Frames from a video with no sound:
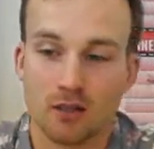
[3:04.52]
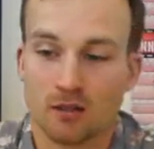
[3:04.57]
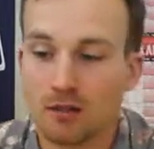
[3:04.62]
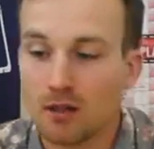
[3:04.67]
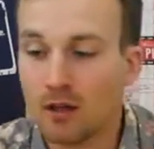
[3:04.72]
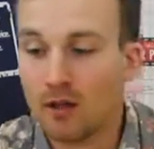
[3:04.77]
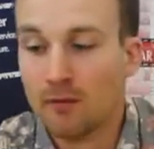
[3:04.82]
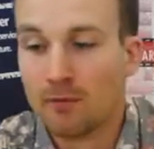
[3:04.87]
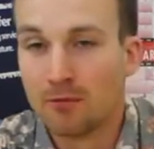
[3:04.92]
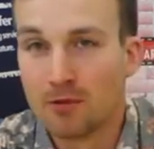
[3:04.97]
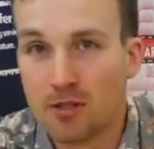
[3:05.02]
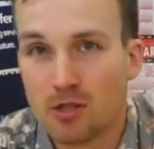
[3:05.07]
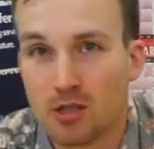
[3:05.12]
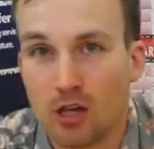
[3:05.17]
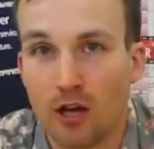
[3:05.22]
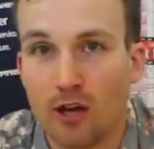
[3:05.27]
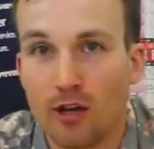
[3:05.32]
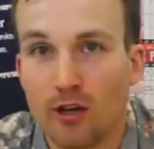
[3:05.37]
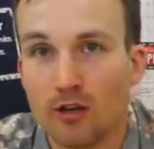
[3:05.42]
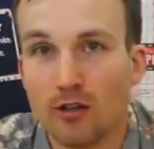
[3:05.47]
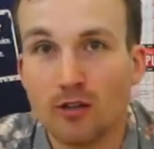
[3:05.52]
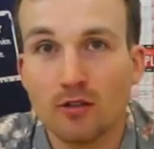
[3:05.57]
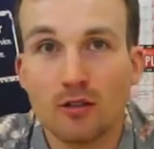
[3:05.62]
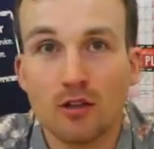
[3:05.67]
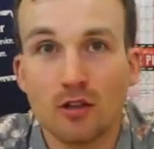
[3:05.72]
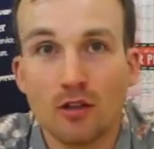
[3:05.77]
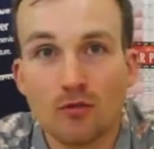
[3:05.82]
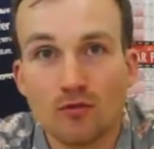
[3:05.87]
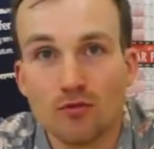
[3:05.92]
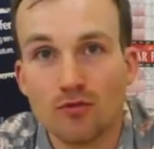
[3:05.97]
to. So,
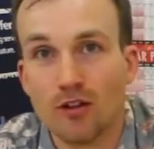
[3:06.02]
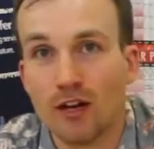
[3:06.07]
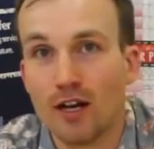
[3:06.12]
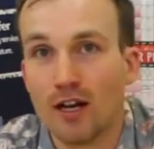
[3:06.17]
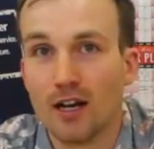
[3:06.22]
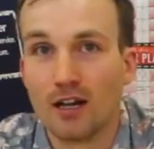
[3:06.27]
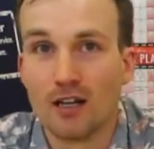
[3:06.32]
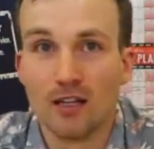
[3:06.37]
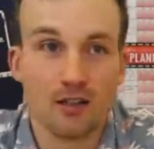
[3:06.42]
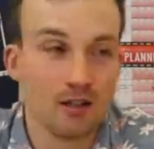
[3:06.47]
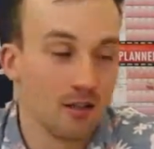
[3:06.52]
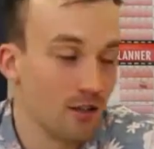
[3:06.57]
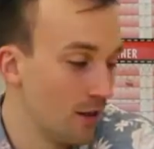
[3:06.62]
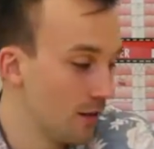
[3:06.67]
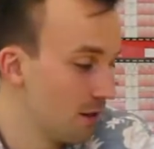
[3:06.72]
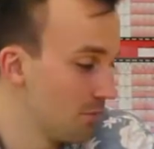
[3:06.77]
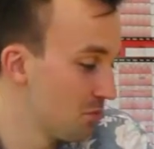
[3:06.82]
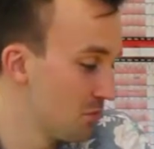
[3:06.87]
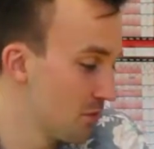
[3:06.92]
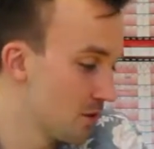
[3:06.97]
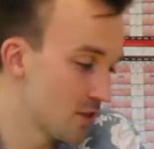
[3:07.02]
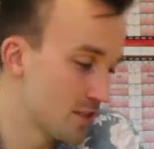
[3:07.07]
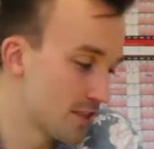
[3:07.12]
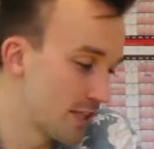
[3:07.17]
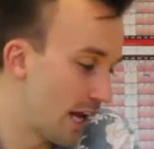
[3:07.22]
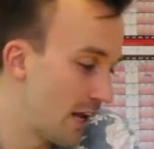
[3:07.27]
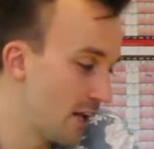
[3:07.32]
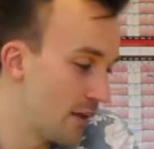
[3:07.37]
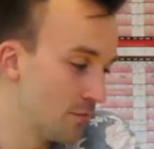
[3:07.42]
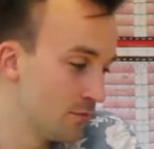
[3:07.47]
really,
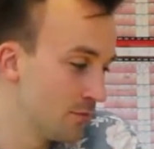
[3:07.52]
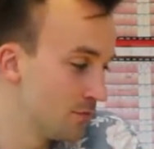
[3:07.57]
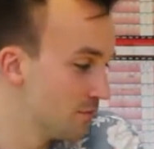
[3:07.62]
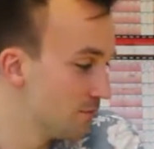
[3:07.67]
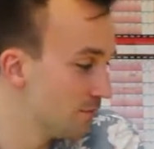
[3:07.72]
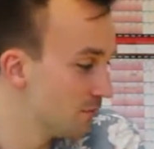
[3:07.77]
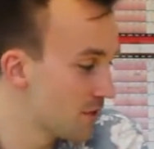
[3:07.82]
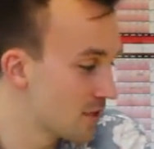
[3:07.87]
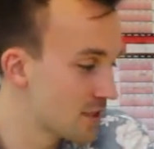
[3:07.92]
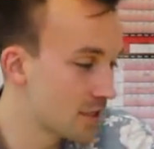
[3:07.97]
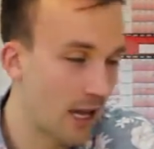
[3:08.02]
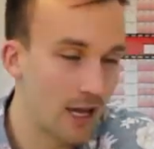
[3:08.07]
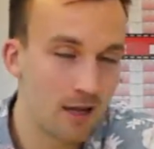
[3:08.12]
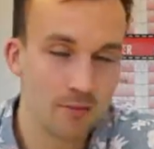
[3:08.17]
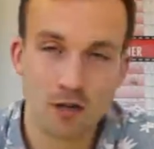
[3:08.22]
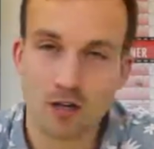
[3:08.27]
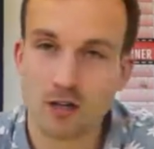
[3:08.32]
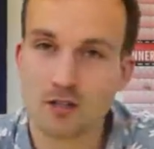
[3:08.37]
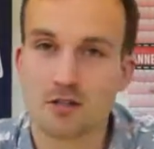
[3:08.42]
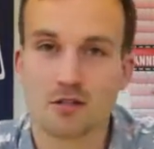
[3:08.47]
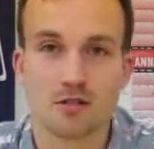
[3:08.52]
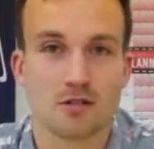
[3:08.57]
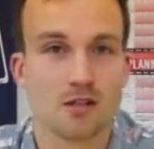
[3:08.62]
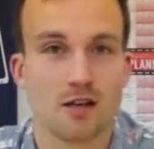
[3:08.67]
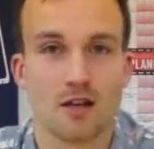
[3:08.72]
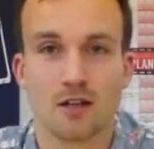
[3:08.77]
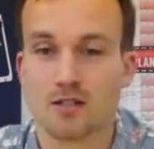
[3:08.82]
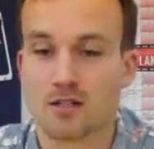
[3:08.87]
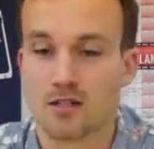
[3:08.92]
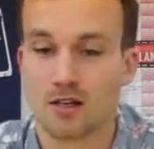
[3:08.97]
same answer as
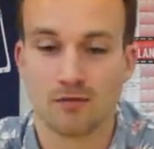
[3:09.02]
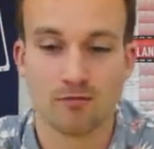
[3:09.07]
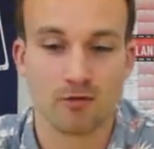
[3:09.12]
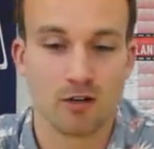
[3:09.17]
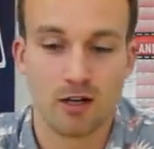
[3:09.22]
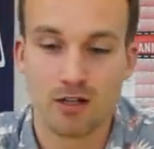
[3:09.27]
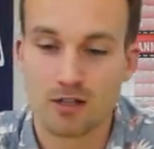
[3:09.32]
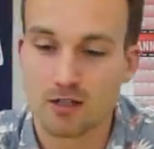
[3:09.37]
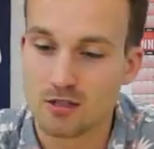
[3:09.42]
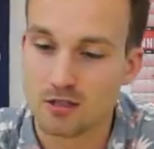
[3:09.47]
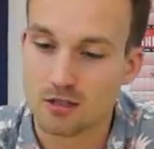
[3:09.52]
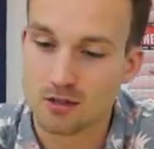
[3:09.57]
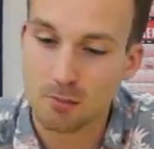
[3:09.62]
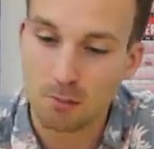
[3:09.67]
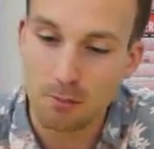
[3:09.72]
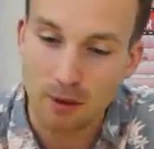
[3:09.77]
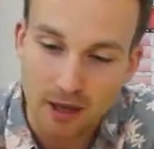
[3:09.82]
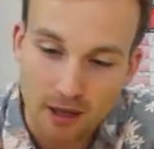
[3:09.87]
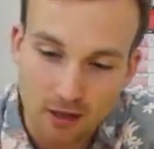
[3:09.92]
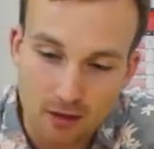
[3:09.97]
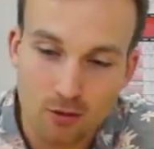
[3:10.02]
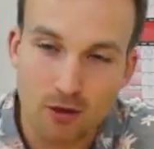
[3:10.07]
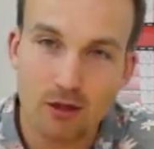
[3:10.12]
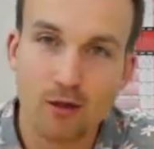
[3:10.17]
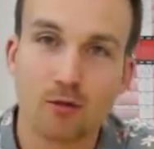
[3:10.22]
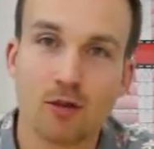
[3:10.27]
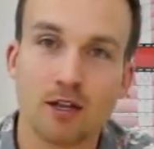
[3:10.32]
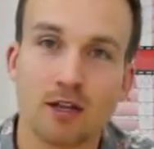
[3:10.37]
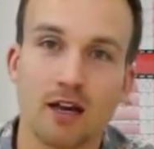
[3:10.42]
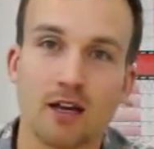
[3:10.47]
last time, right? Is just pick where
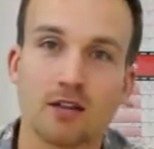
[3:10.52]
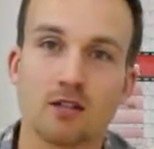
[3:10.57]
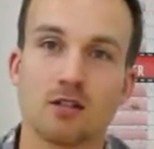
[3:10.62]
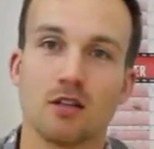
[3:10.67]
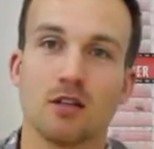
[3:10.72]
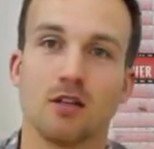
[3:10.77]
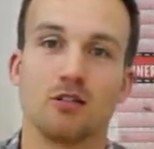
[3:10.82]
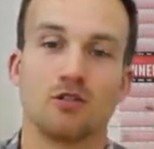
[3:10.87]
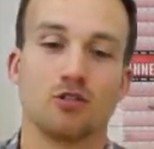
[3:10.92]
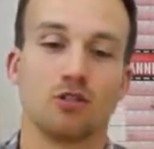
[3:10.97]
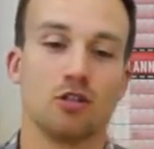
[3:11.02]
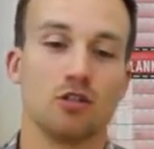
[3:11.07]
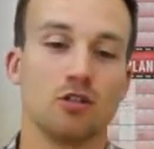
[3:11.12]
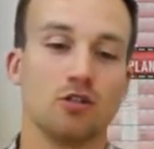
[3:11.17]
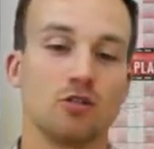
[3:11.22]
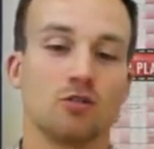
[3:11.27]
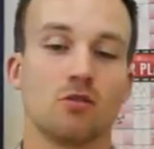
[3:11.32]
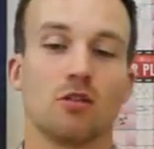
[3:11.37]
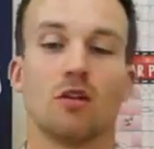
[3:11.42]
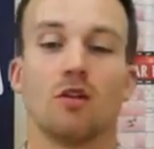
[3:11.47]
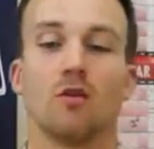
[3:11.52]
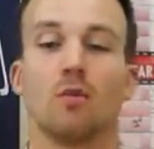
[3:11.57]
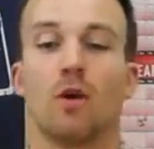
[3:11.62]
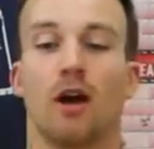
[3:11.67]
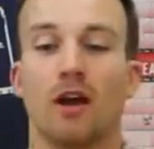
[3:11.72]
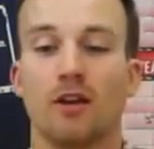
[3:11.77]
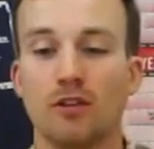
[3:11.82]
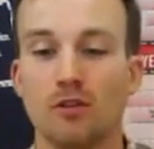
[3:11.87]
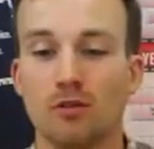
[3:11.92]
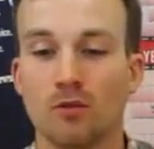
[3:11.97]
you want to get to, choose
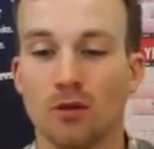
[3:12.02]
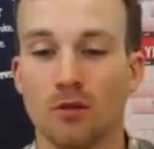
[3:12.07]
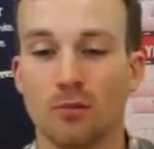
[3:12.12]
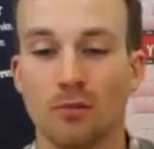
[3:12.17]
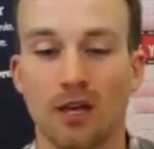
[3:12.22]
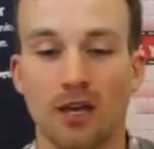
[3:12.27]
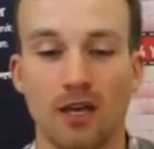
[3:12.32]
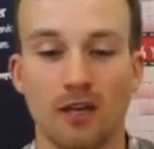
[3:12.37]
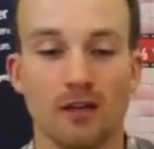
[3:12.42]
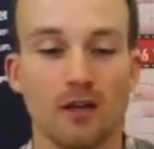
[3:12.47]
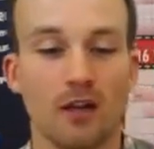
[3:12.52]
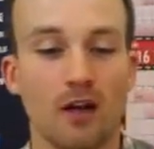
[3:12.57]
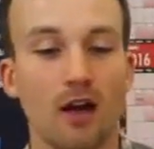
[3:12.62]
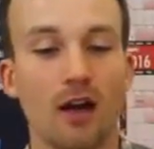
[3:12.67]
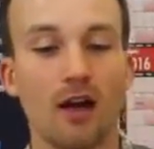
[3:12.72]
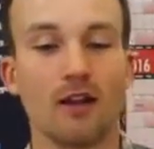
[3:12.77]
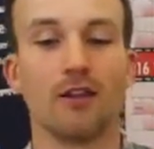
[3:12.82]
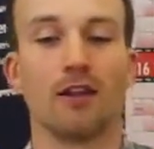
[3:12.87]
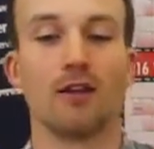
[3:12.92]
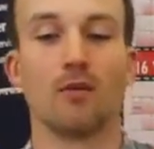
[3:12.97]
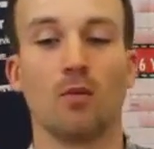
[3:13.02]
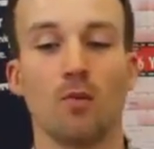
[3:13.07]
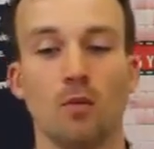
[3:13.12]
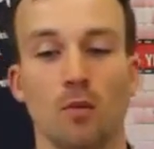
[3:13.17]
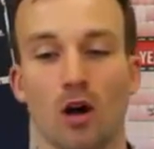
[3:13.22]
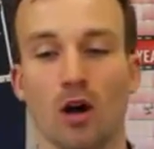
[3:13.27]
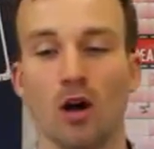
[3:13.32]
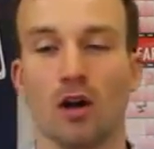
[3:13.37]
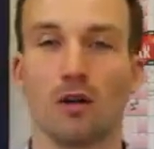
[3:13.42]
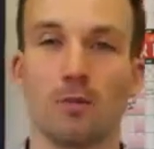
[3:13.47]
where do you want to be, and then
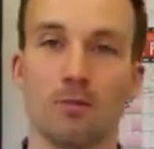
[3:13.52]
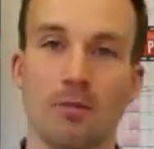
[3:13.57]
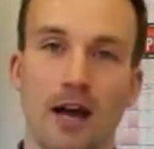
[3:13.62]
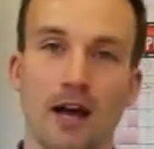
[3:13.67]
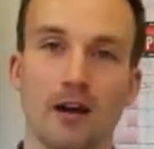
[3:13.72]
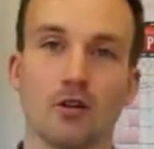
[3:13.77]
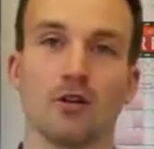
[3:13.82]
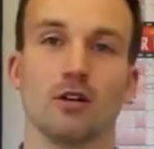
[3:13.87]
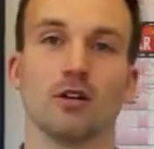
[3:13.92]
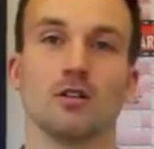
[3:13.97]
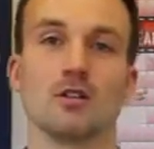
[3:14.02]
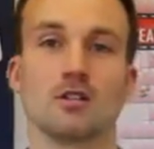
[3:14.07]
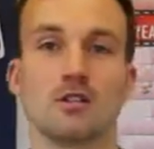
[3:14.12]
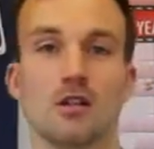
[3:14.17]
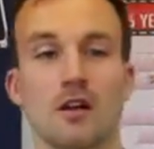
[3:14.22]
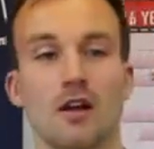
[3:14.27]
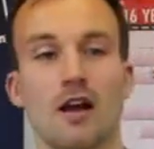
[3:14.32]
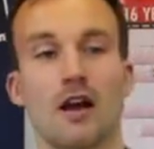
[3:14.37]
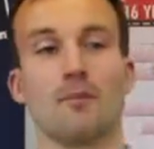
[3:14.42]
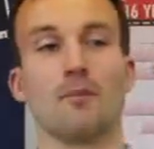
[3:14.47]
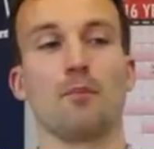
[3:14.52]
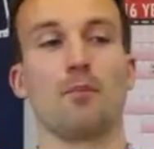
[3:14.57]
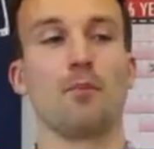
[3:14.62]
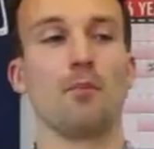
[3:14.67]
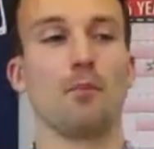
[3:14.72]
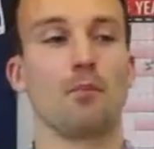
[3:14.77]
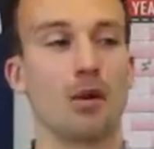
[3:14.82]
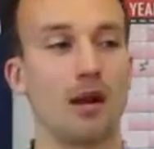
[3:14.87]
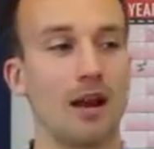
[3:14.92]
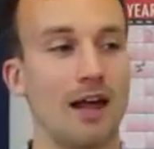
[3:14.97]
work backwards and
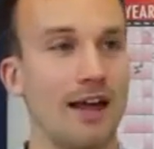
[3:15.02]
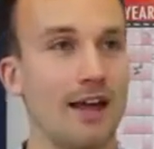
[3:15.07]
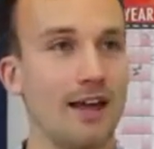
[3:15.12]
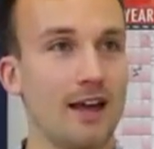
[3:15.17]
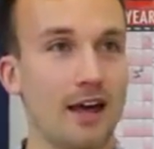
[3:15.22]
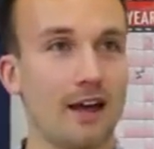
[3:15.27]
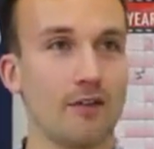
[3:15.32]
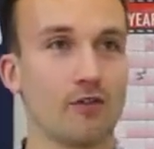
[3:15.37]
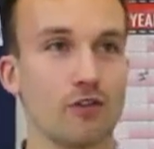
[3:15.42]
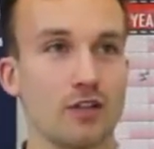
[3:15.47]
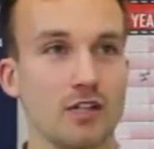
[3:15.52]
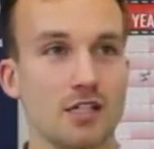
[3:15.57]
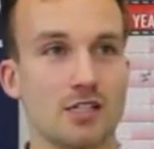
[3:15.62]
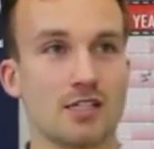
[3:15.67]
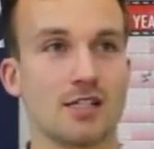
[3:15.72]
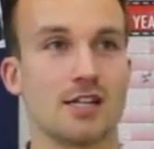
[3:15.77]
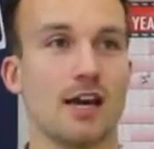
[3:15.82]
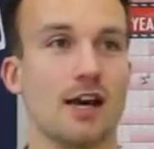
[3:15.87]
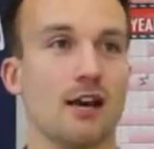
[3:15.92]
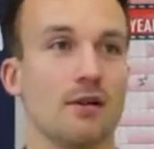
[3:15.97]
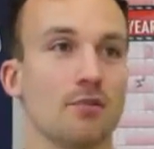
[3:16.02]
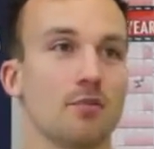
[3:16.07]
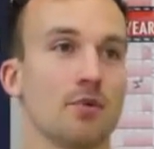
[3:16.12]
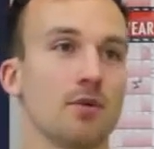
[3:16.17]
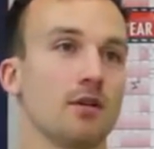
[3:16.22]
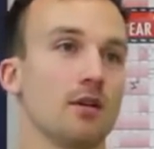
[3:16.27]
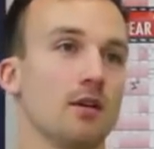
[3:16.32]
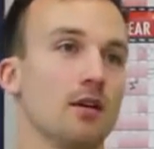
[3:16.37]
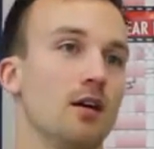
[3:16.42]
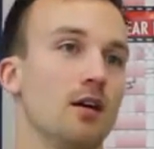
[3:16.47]
play every step